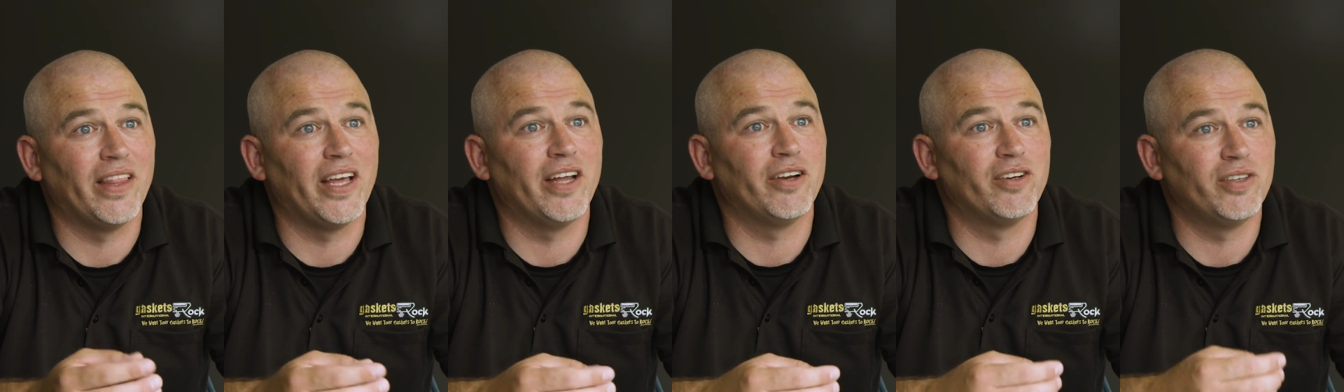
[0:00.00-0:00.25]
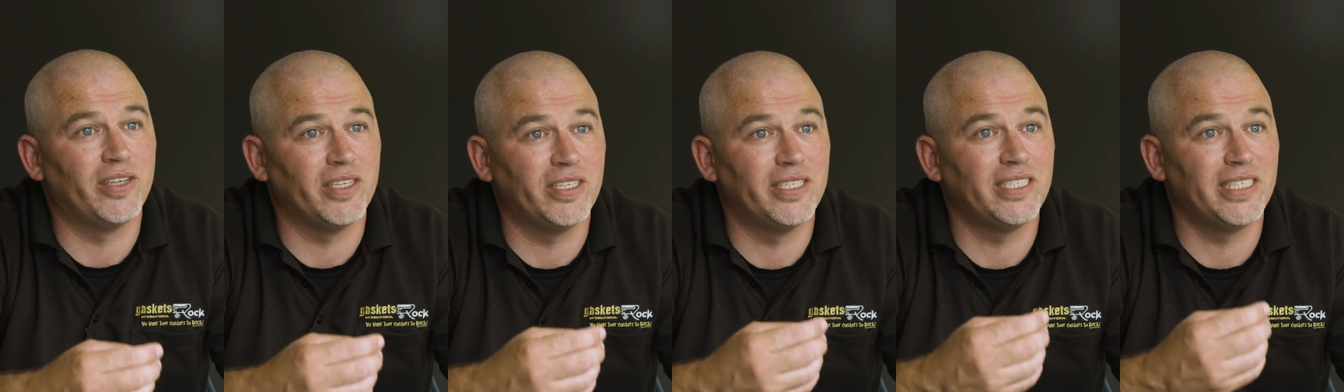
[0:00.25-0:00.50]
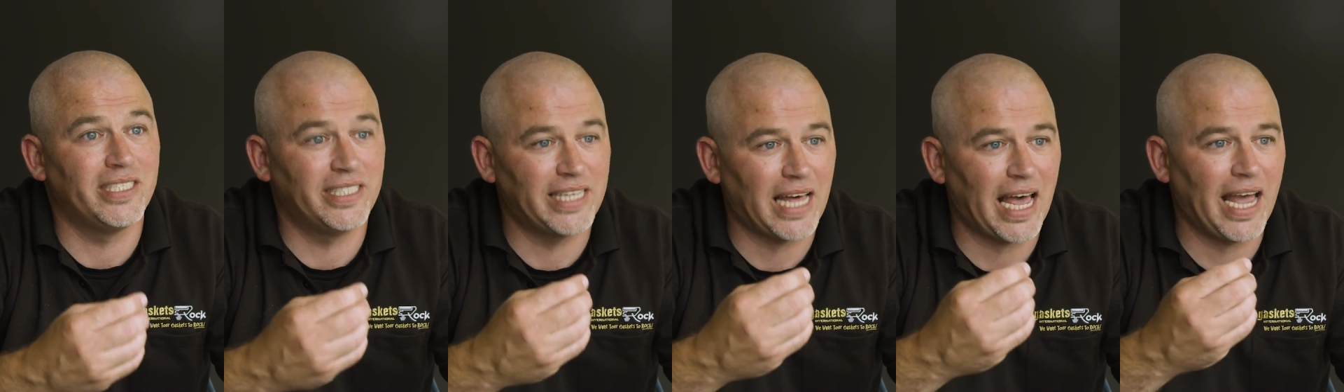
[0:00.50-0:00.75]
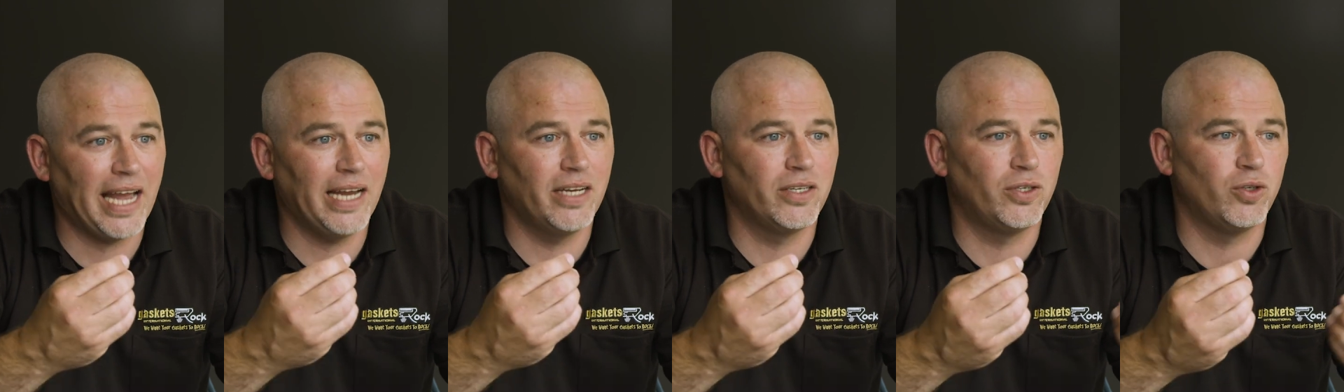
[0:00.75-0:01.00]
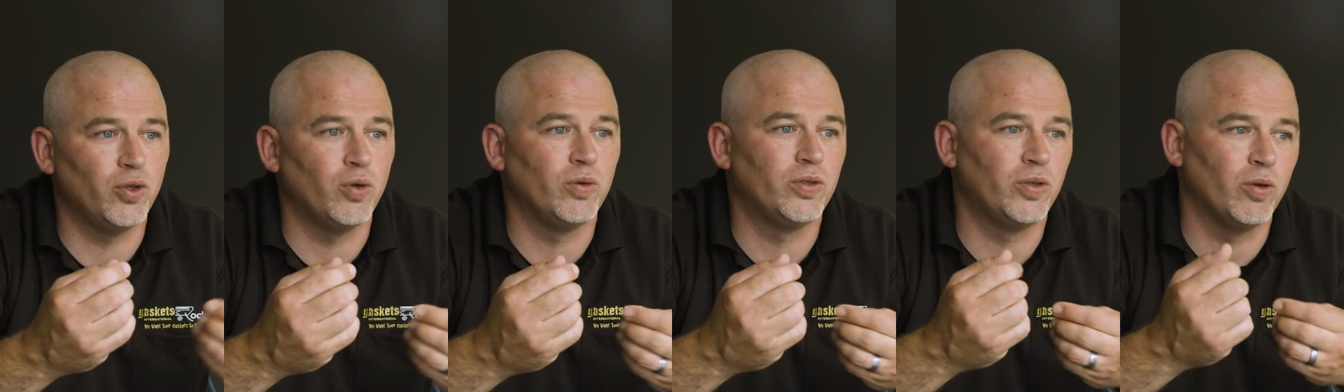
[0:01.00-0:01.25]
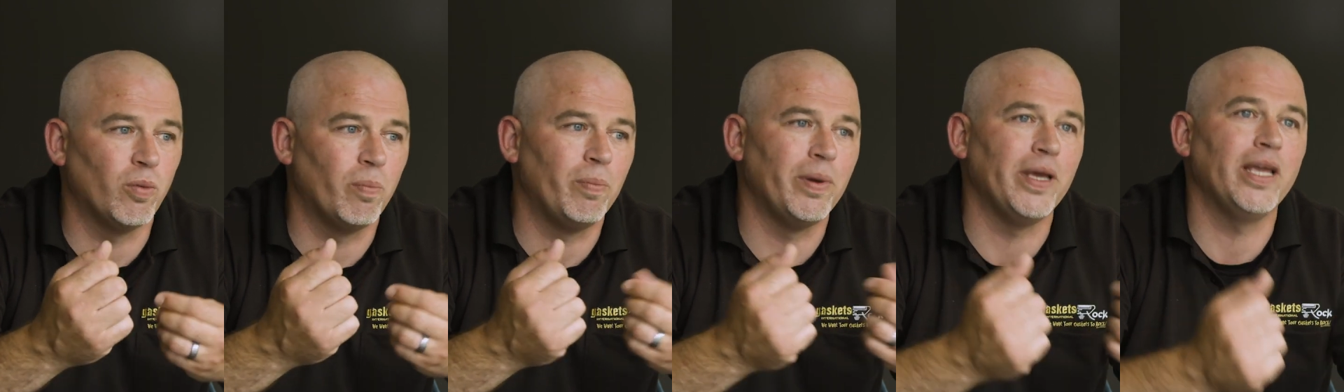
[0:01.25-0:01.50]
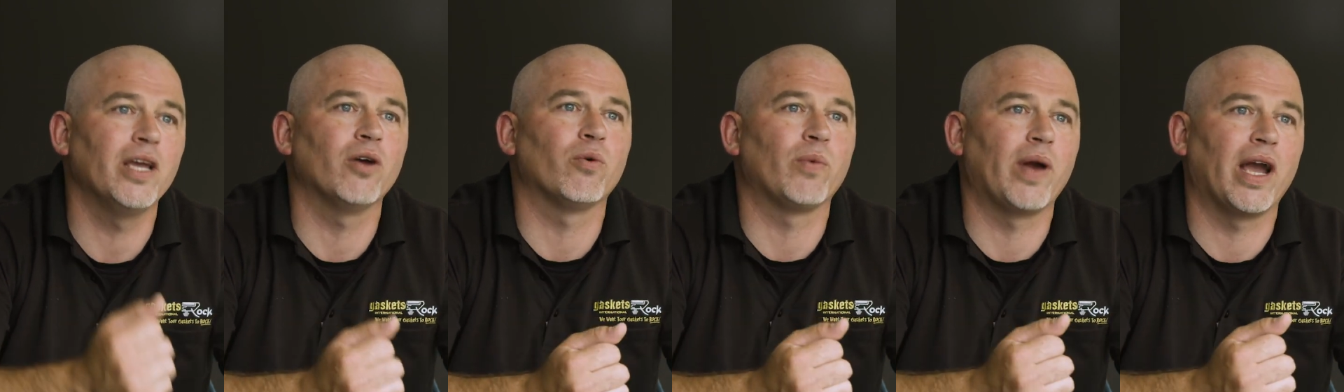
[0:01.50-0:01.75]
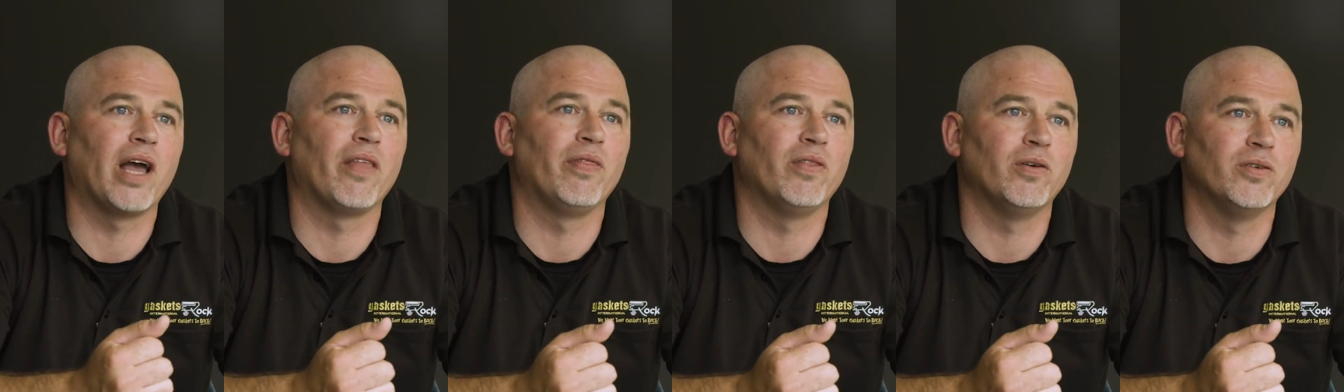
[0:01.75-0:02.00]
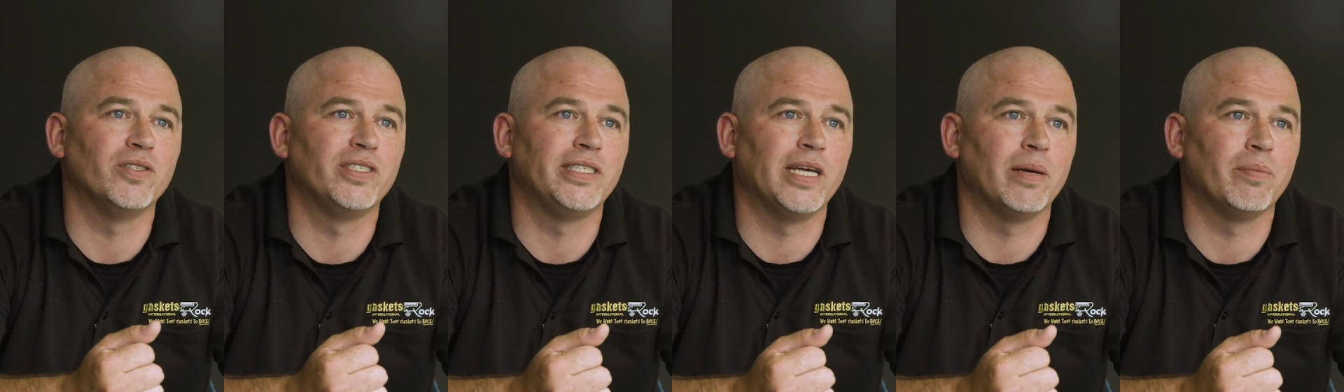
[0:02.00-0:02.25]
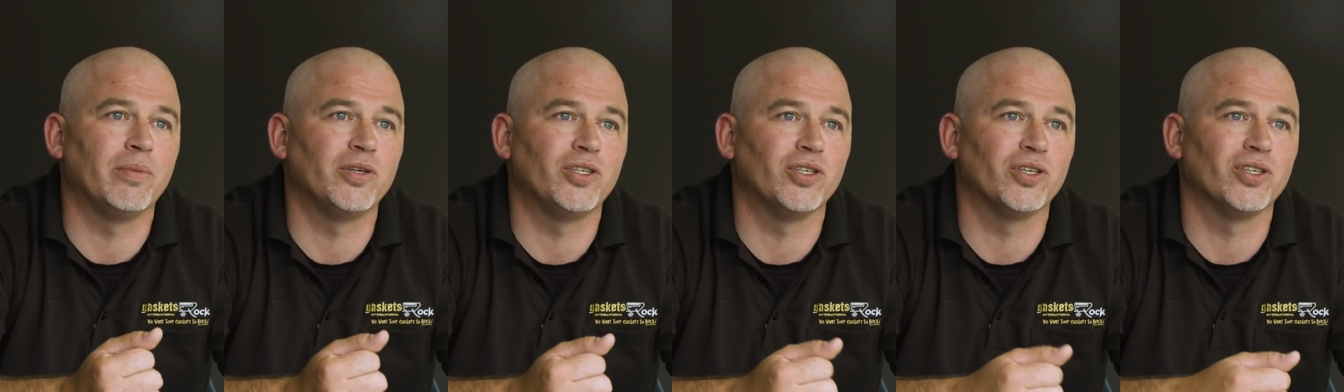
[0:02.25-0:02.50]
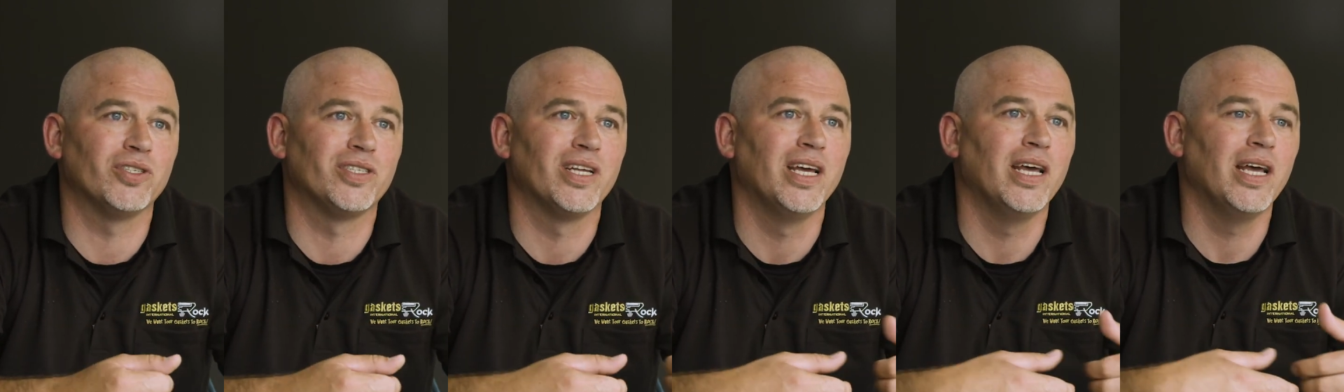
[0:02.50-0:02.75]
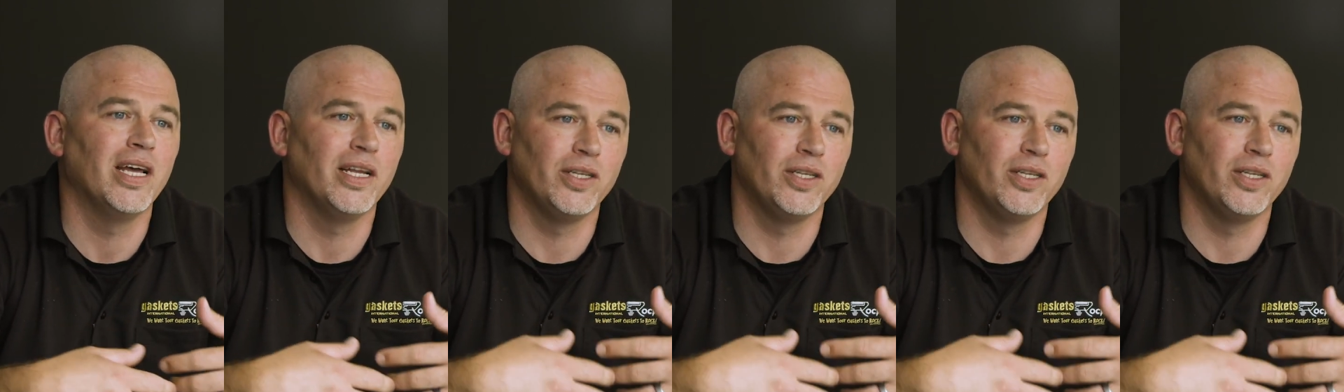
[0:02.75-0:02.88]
They're designed to be around those temperatures,